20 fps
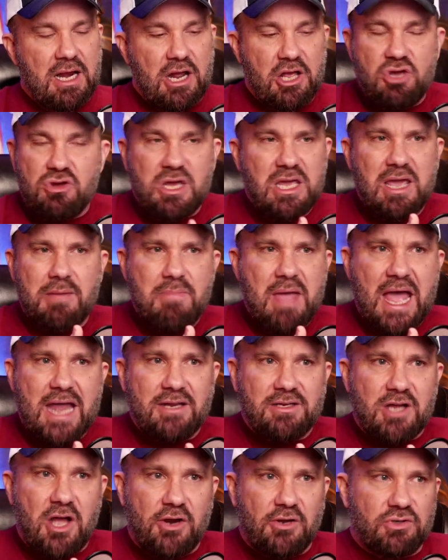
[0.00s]
Now, you can get
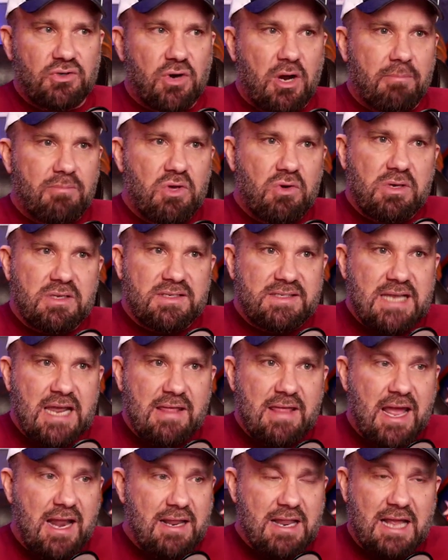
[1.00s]
mad at Donald Trump. You can
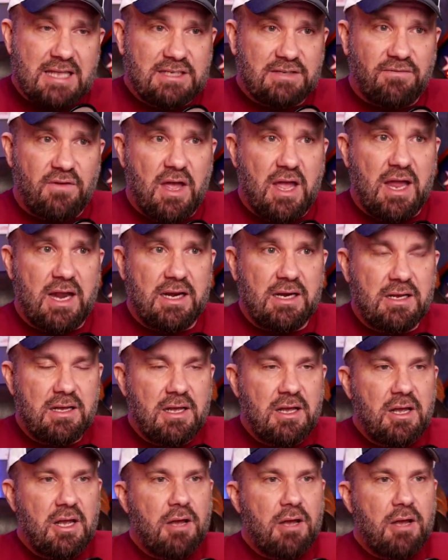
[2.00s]
say that, and that's fine.